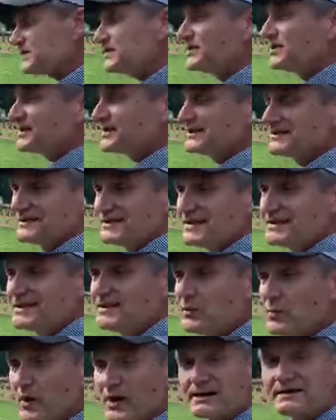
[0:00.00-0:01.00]
also you can see
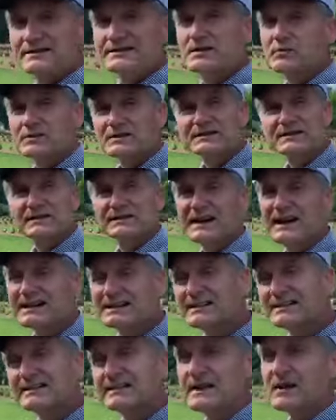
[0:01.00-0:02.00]
the ones that were
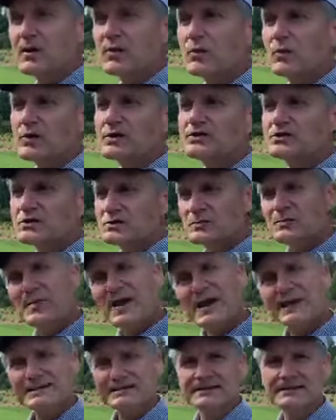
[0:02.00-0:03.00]
selected that were do
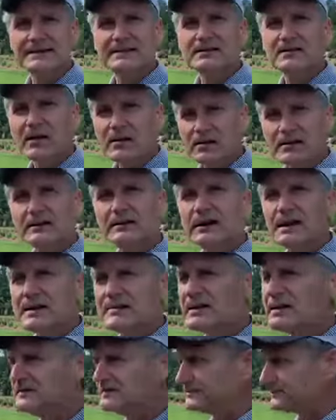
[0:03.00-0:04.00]
best in our
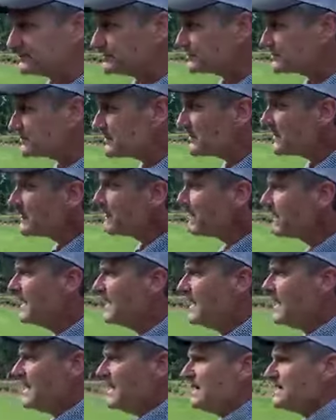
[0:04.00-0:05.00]
climate.
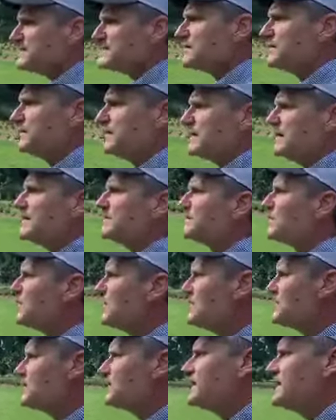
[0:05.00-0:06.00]
So if we keep
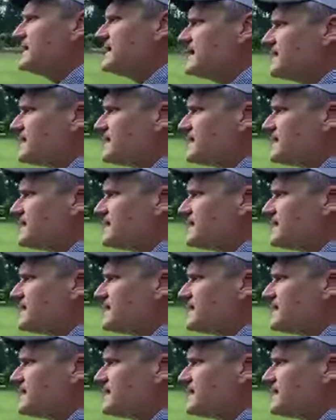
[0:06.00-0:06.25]
going over